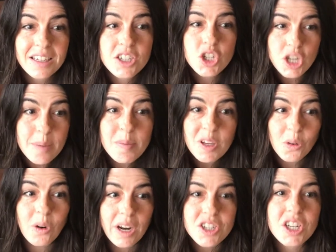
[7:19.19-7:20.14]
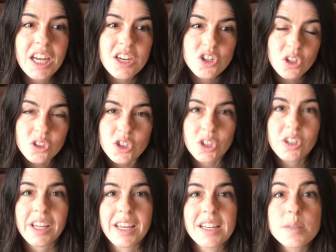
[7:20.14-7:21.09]
your educational
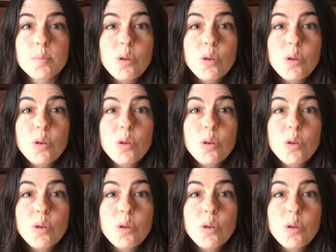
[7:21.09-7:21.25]
journey.